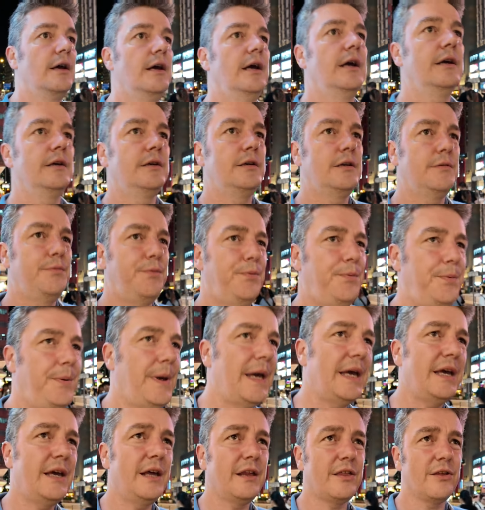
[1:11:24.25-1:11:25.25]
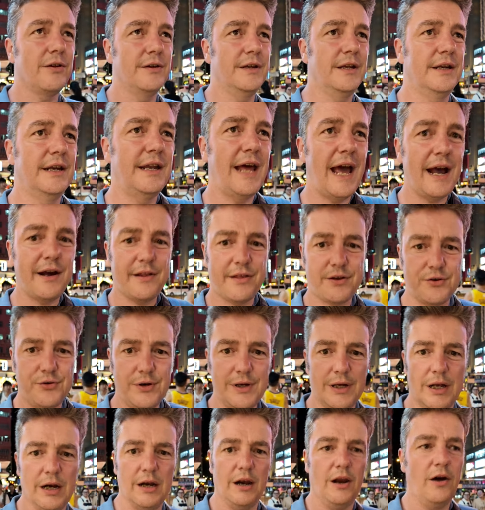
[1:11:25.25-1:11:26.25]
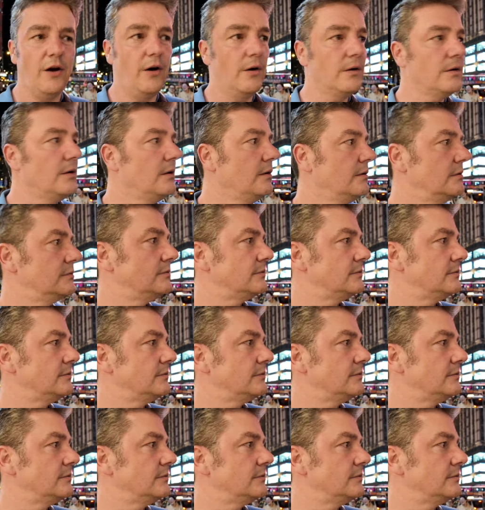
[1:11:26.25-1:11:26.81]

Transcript: I think it's on the next street along.